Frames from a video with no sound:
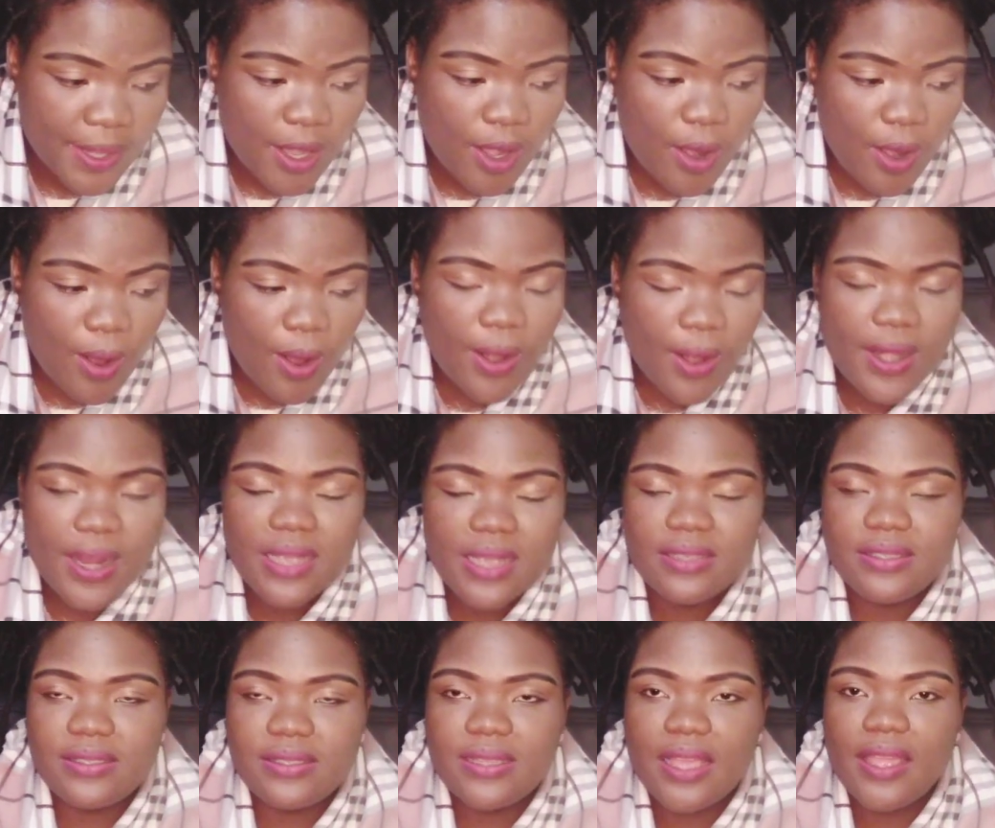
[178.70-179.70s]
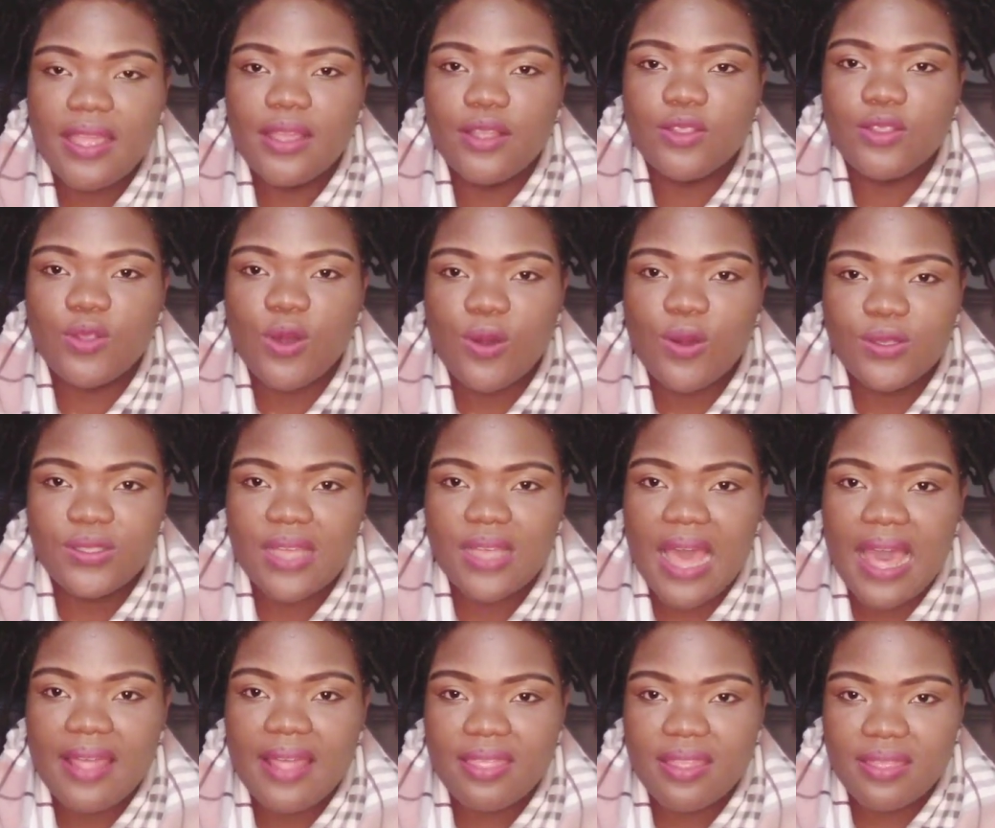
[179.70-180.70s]
God is saying those
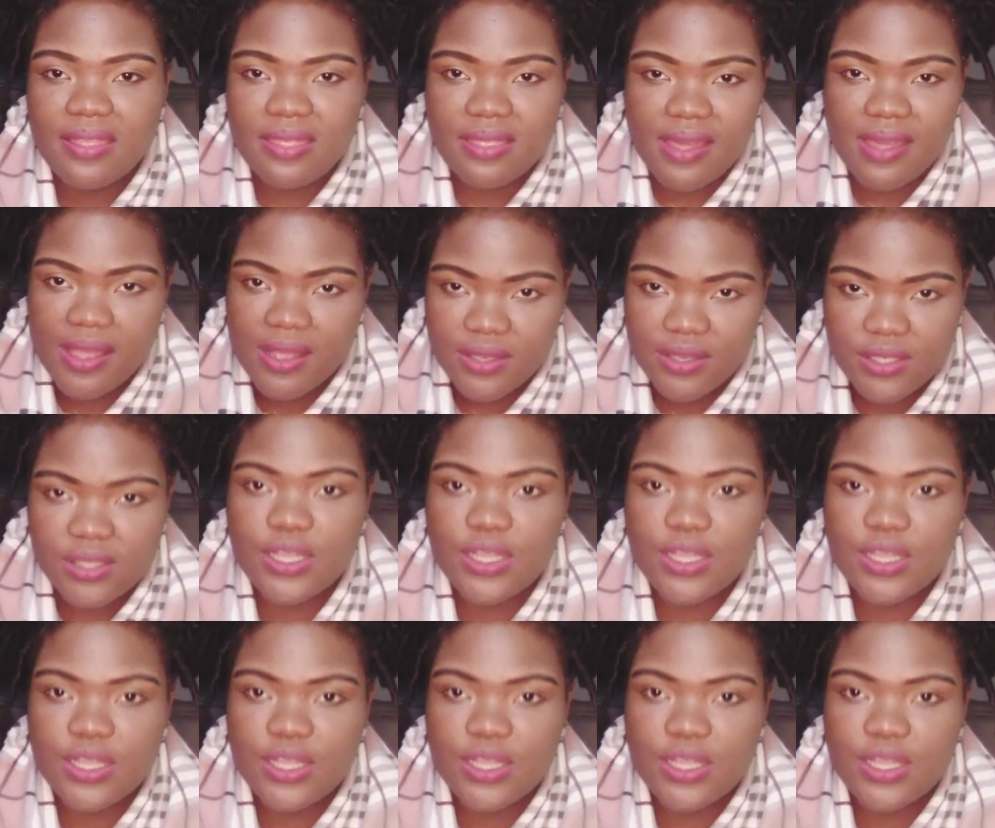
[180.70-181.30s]
are the things